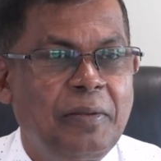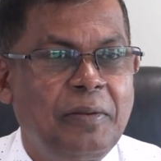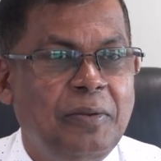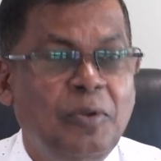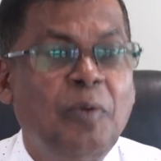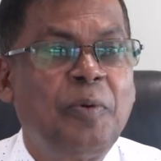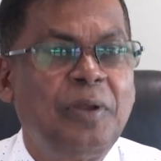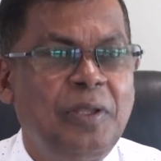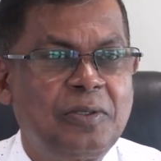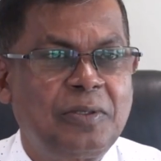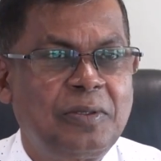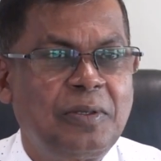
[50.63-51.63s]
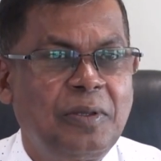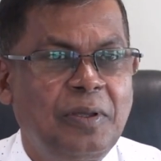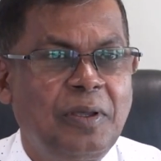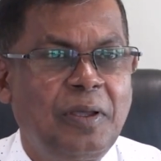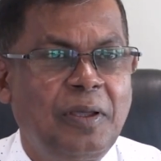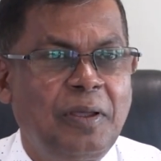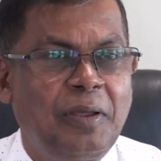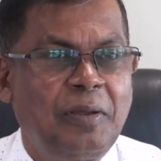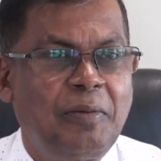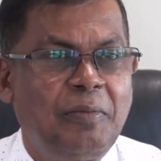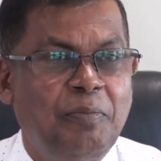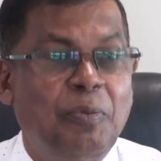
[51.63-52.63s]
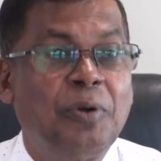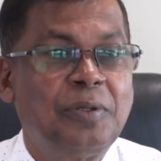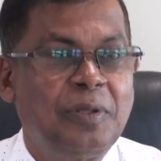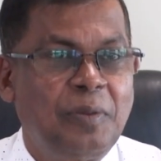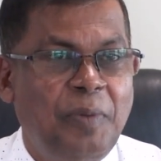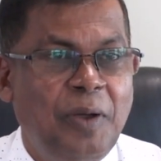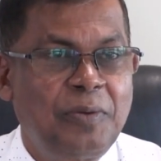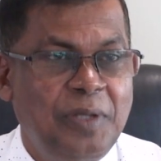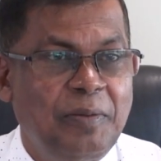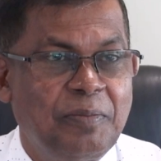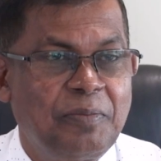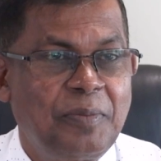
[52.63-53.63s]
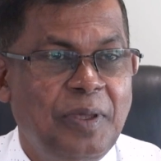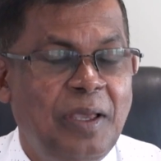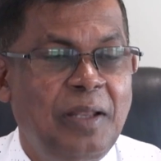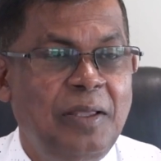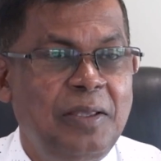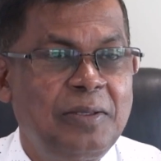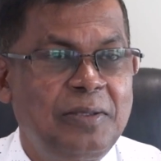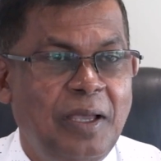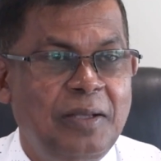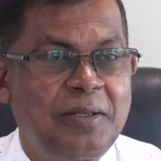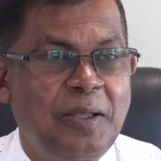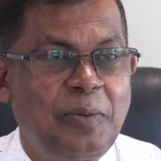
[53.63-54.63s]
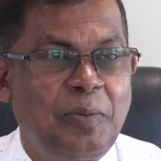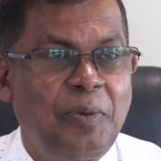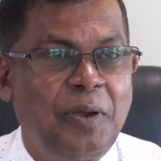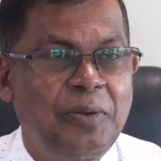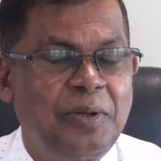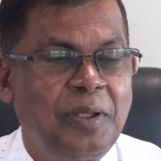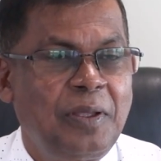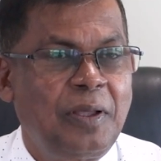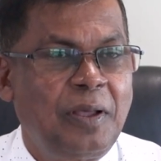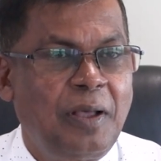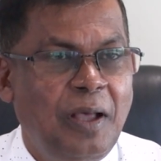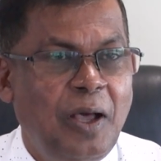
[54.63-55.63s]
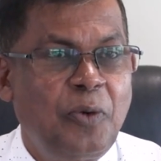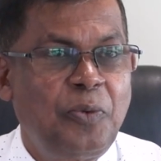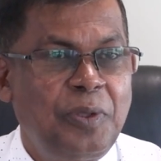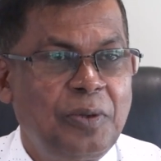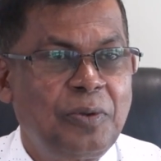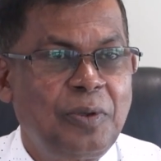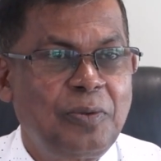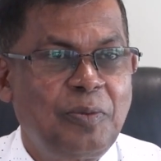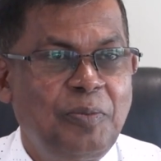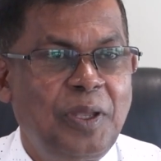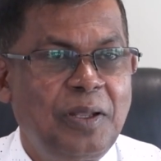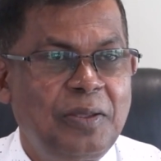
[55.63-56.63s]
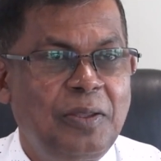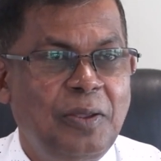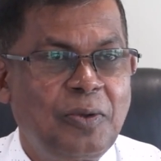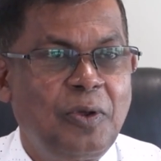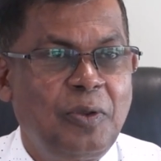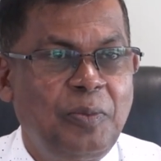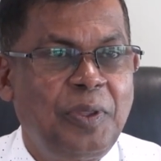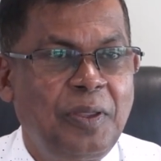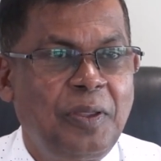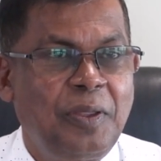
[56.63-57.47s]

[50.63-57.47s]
nobody's bothered about him and his diatribe about how we are going to manage the economy.